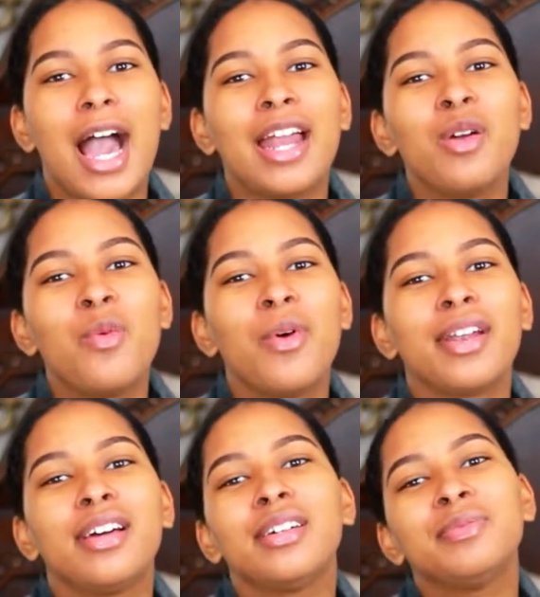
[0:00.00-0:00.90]
didn't want
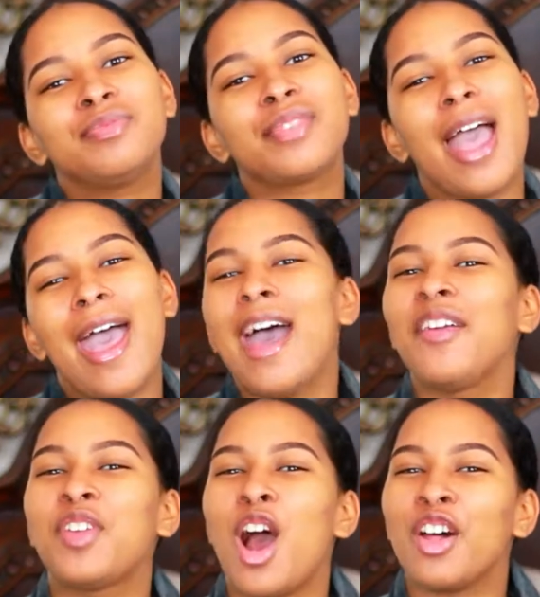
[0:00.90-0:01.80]
to
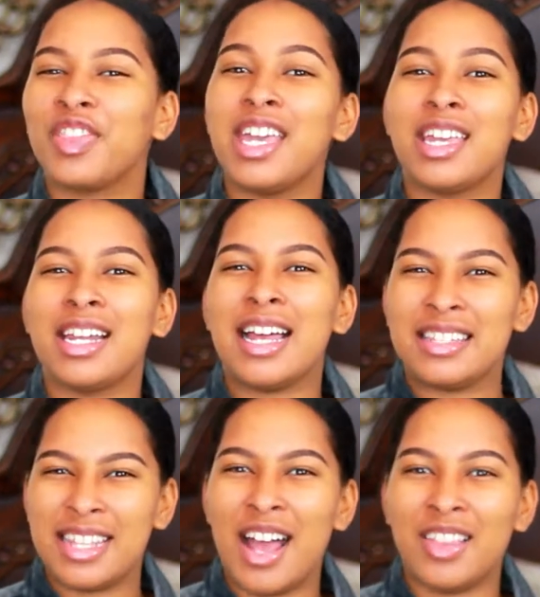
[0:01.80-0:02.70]
have y'all thinking I
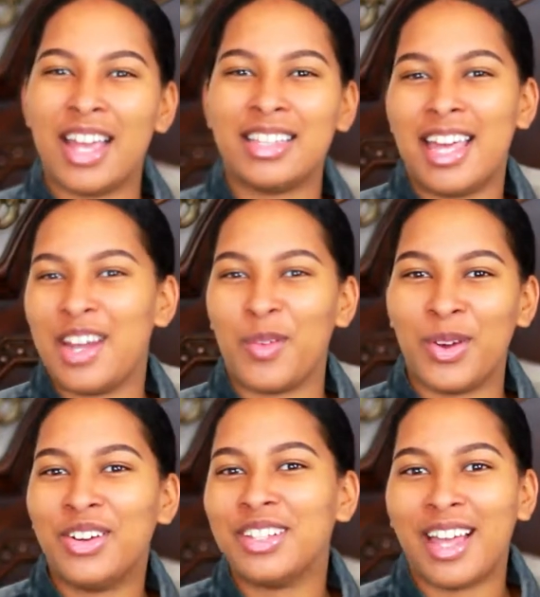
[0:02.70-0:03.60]
sound like that in
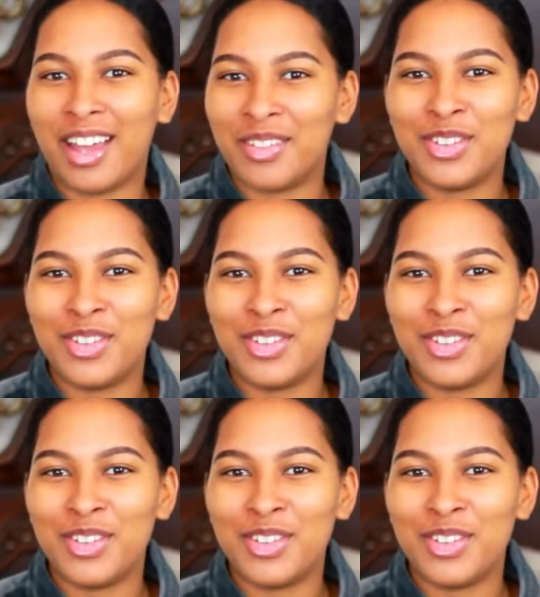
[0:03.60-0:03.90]
real life.